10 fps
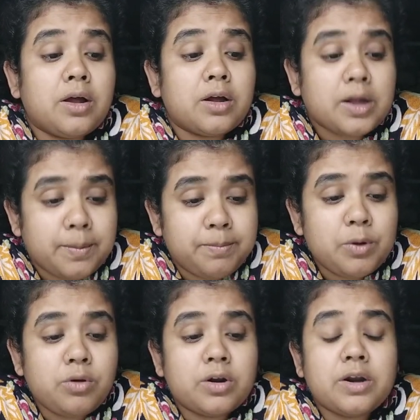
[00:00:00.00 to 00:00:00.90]

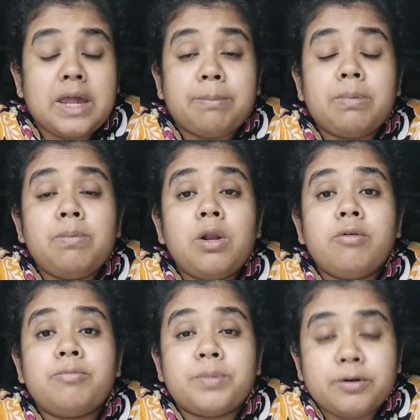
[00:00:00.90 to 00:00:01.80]
computer capable
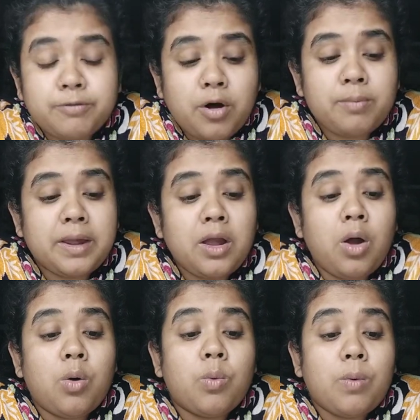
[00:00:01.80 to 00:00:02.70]
of performing
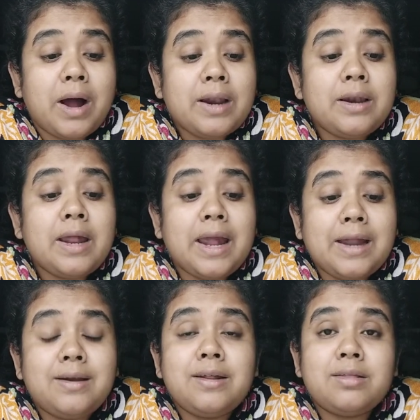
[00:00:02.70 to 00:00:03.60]

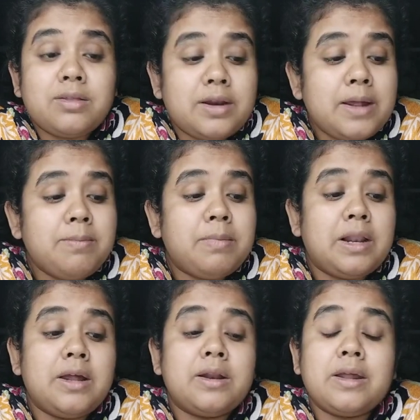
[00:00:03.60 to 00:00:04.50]
183
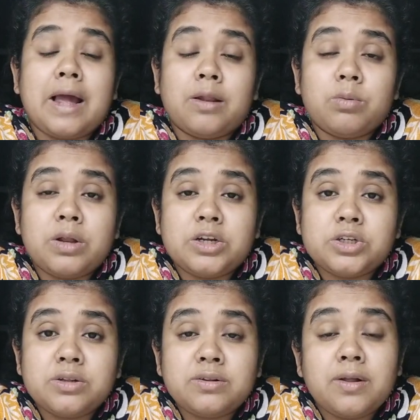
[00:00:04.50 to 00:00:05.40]
million
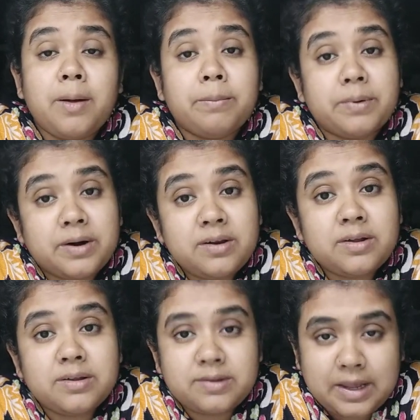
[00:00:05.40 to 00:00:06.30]
calculations per
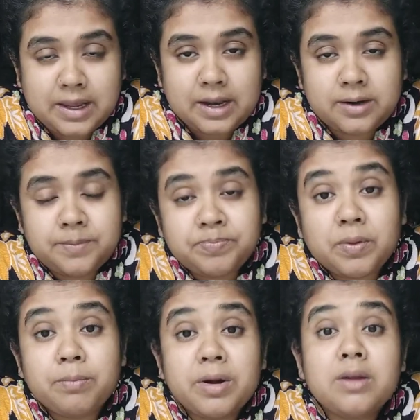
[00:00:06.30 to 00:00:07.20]
second.
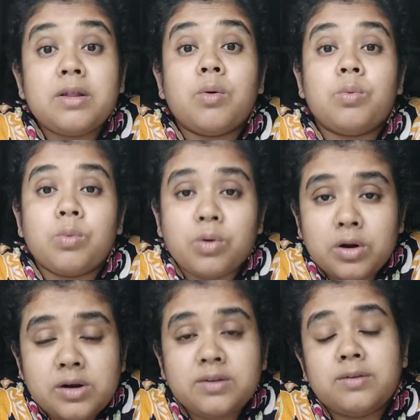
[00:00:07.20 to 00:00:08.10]
But the
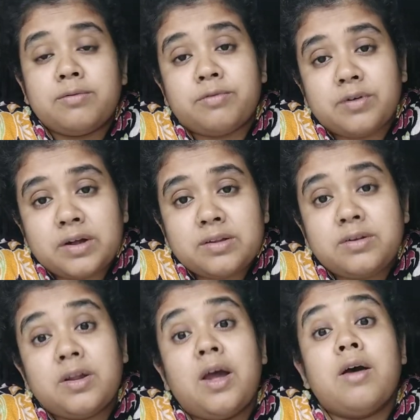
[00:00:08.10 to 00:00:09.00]
world's
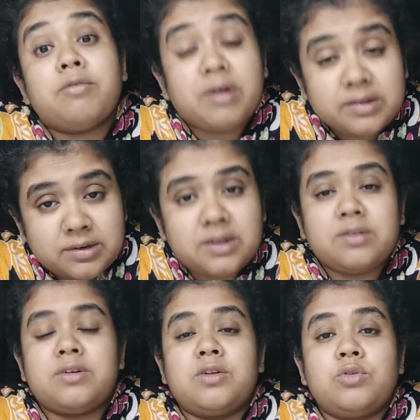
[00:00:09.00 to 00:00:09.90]

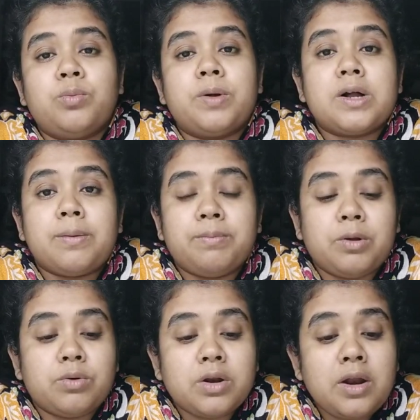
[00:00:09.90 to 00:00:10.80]
fastest
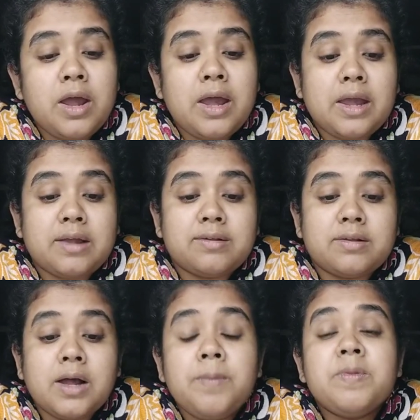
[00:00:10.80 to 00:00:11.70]
supercomputer is
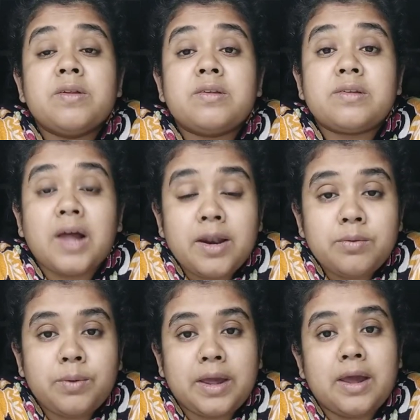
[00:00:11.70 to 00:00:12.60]
the
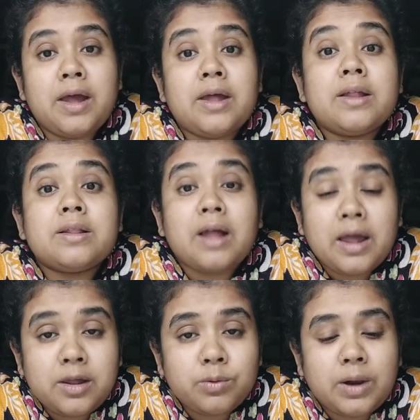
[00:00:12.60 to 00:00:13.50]
Sunway
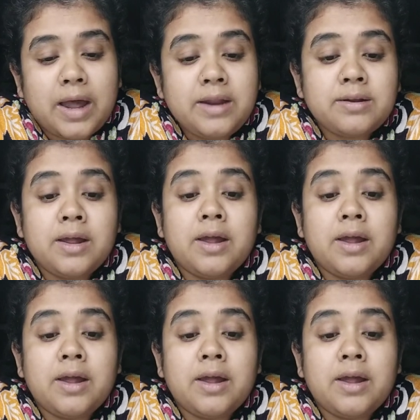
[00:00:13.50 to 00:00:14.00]
Taihuite,